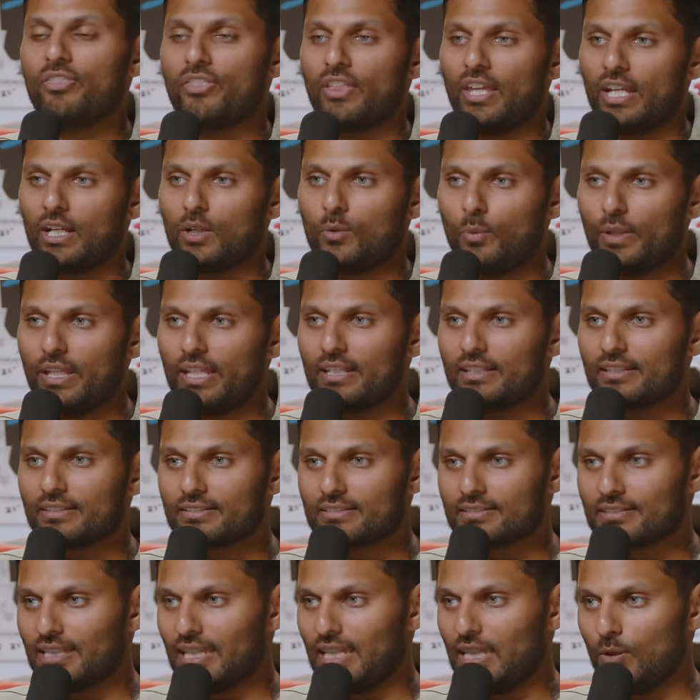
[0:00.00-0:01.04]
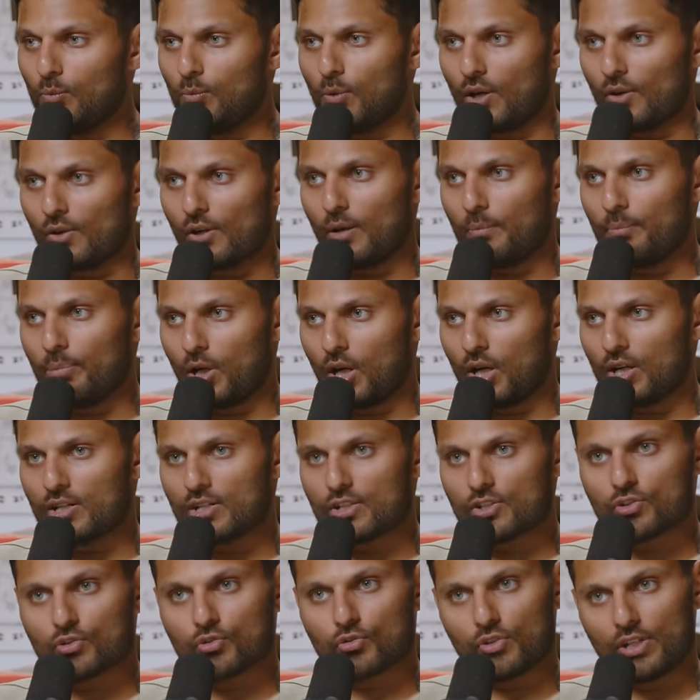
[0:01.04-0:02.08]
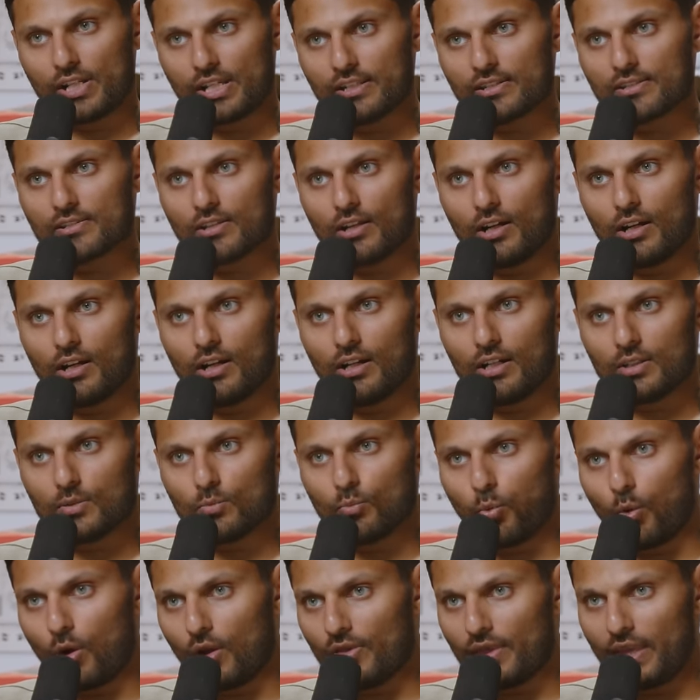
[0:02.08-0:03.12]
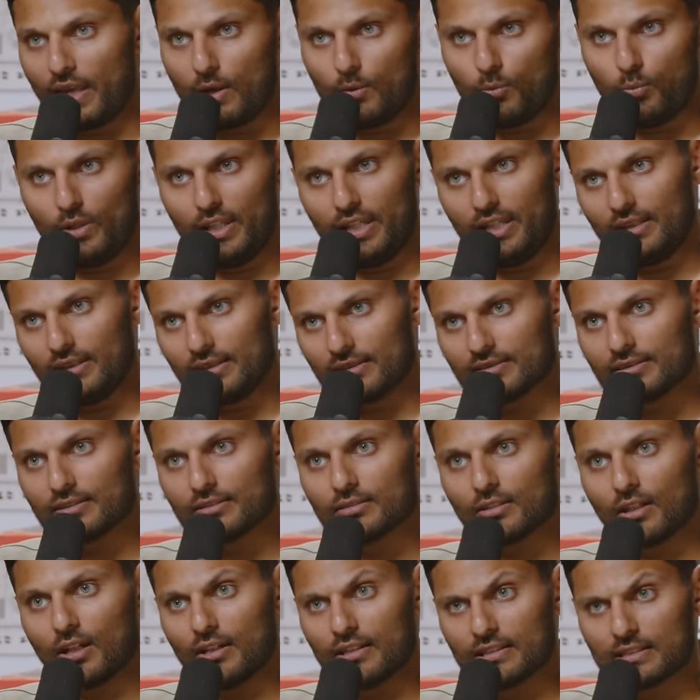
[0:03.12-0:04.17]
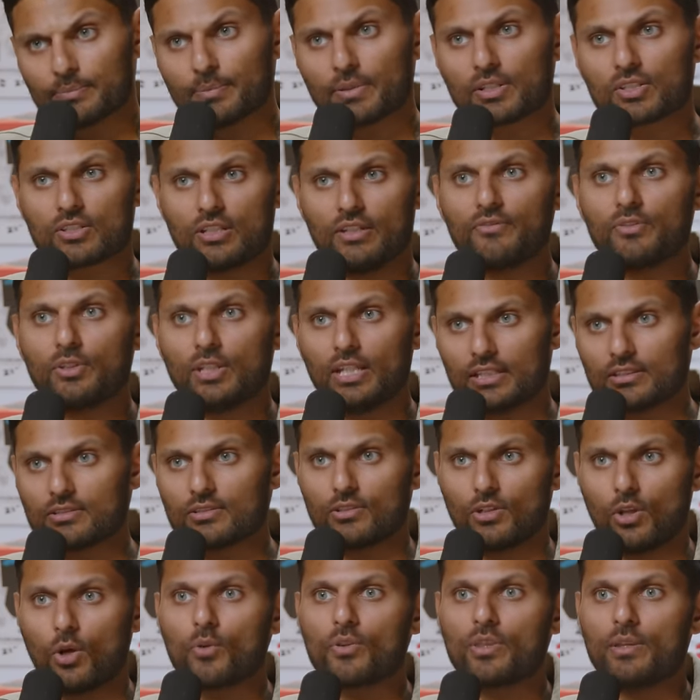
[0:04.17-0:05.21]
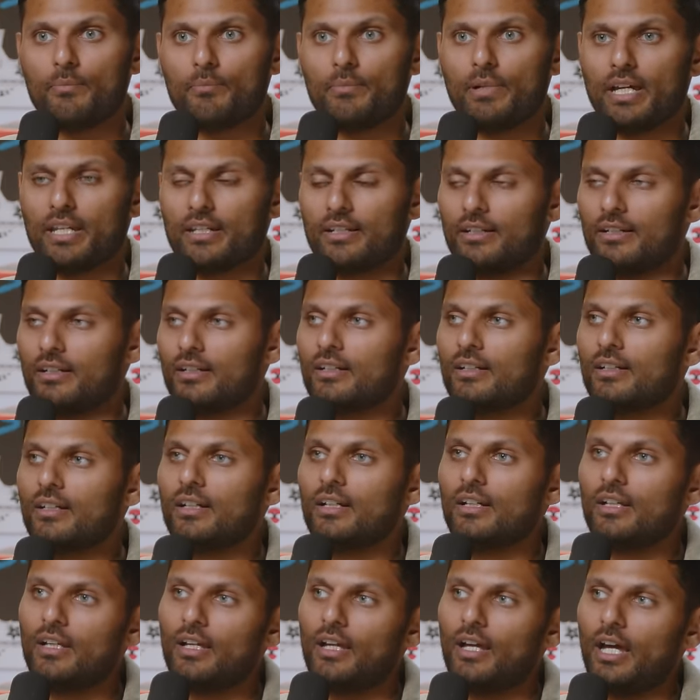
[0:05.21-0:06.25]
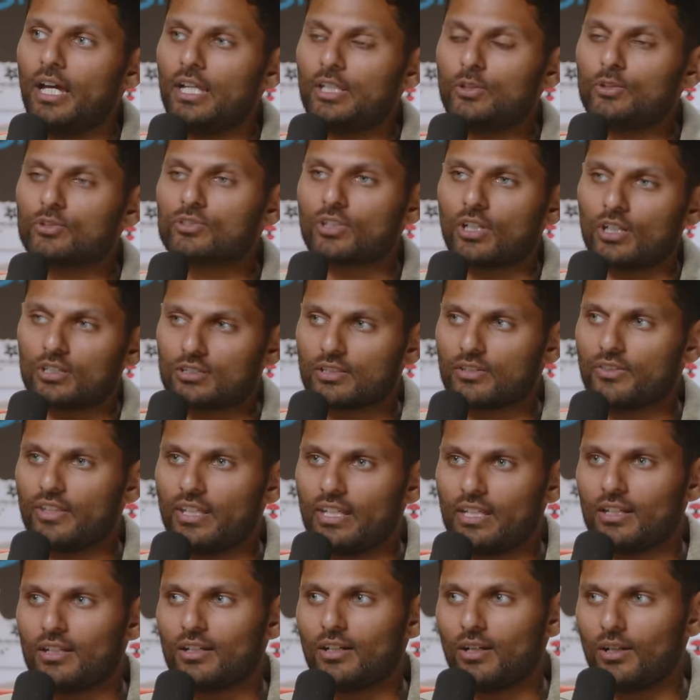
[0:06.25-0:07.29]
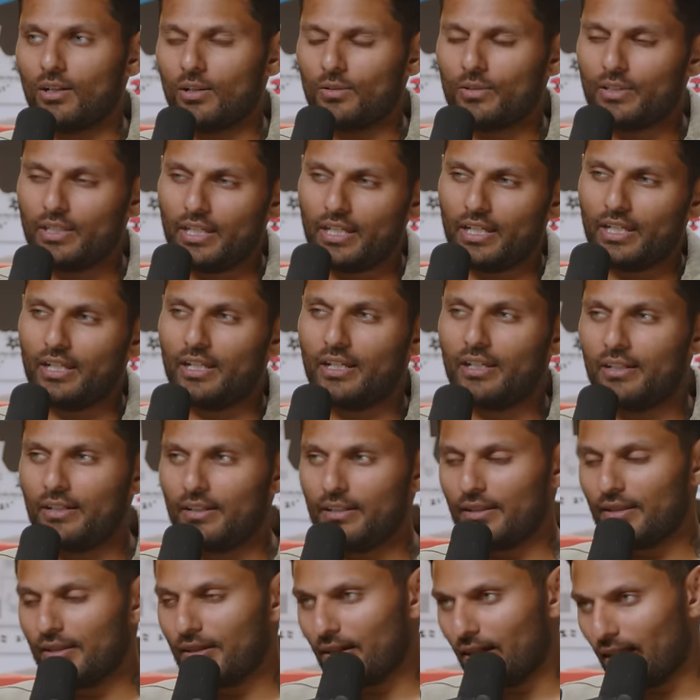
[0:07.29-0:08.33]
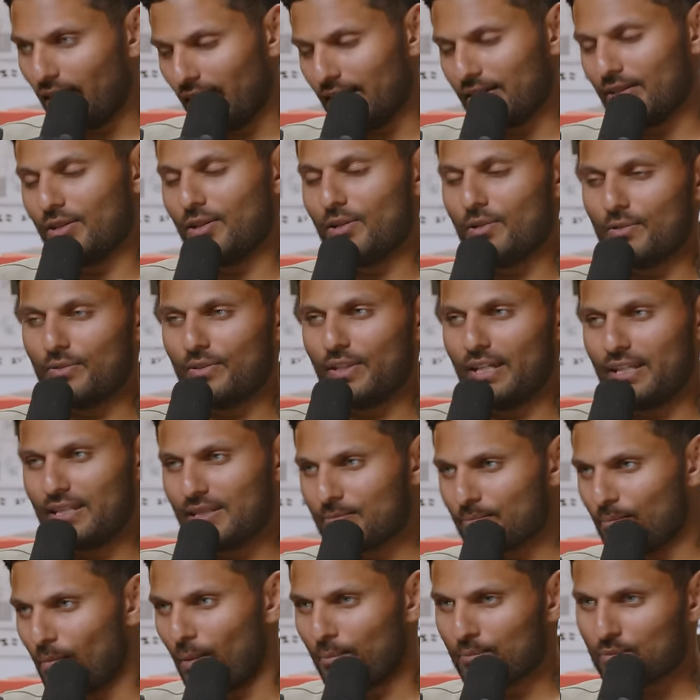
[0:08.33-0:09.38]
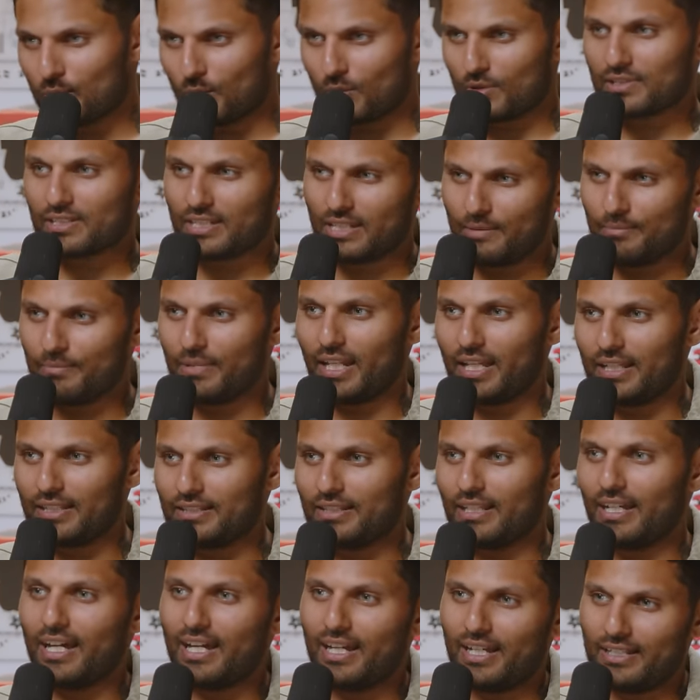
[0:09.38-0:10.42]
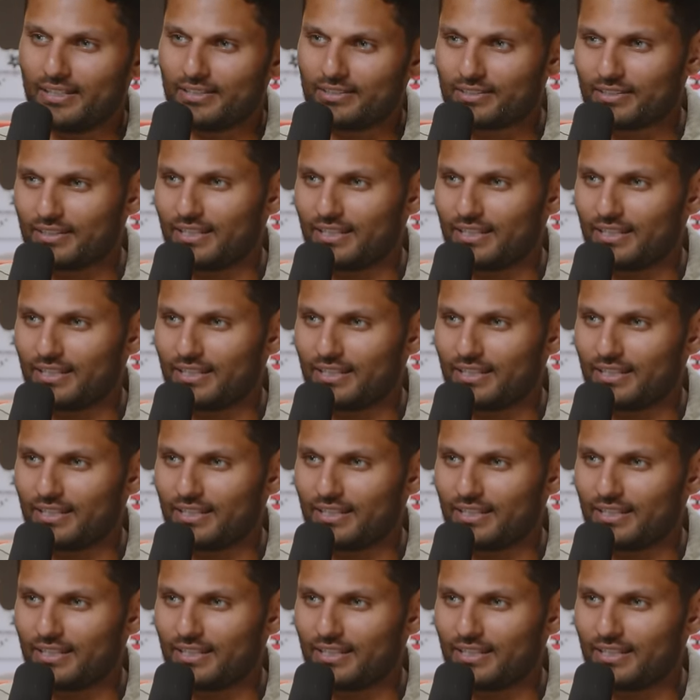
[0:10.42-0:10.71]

think we can see where our partner's triggers are and what their weaknesses are, especially if you get to know them better. And you start to think, oh yeah, I know that his mum talks to him like that. And